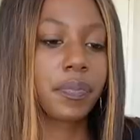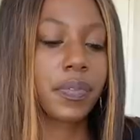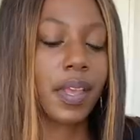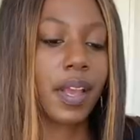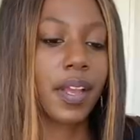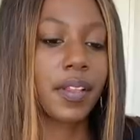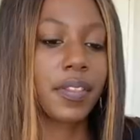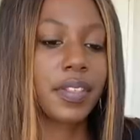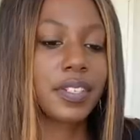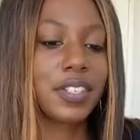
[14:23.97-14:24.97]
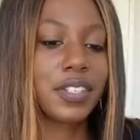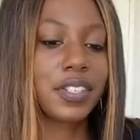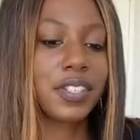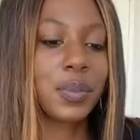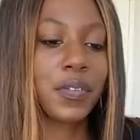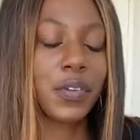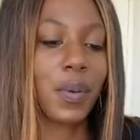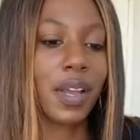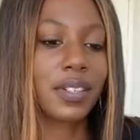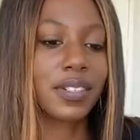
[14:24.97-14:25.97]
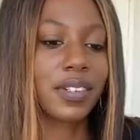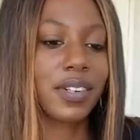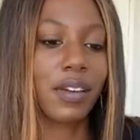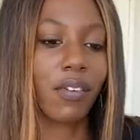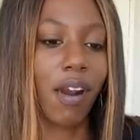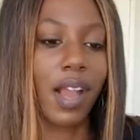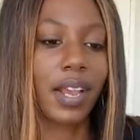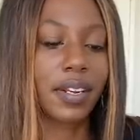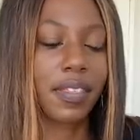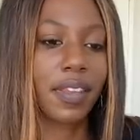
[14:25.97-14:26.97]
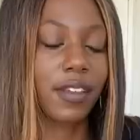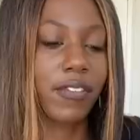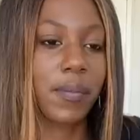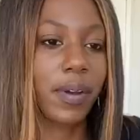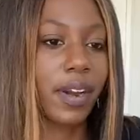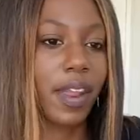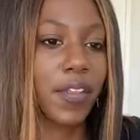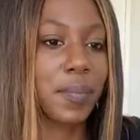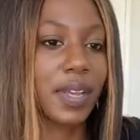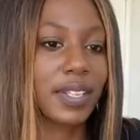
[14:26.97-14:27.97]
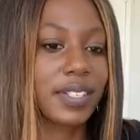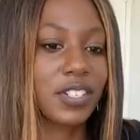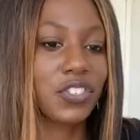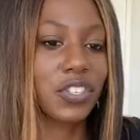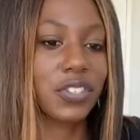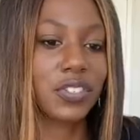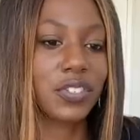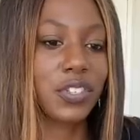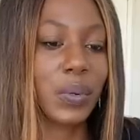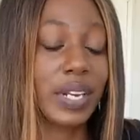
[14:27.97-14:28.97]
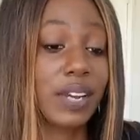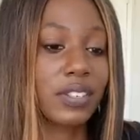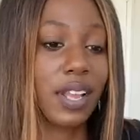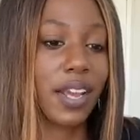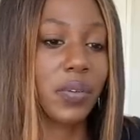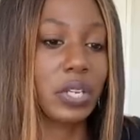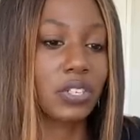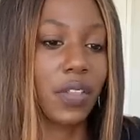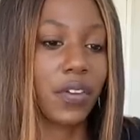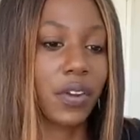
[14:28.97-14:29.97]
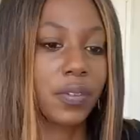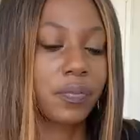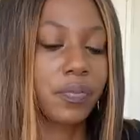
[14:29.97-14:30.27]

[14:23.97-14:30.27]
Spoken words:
Yeah, the two of you guys could never hide a thing from one another because it's just, you could never lie to each other.